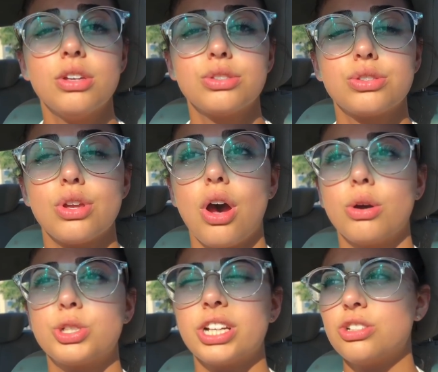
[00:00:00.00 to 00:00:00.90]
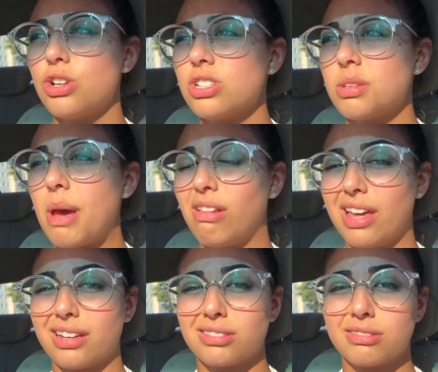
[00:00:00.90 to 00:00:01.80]
So Trader Joe's is about
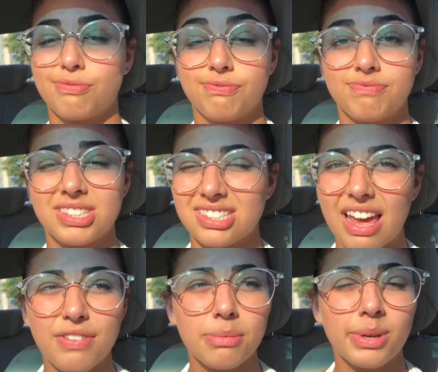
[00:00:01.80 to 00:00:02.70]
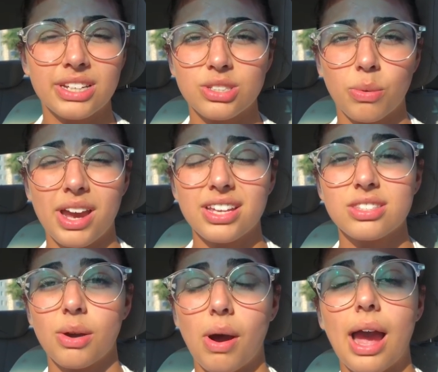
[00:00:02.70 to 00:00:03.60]
like seven minutes away,
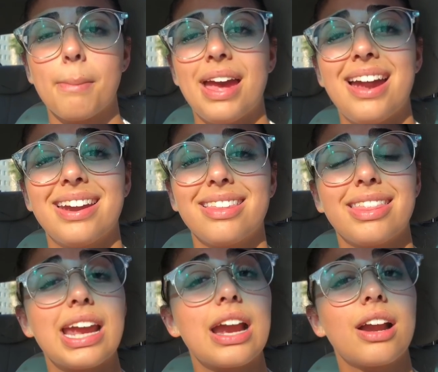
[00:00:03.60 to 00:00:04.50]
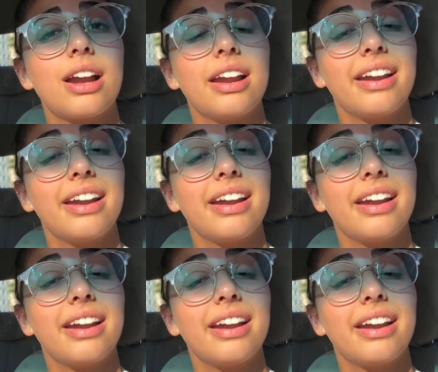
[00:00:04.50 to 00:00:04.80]
so I'm heading there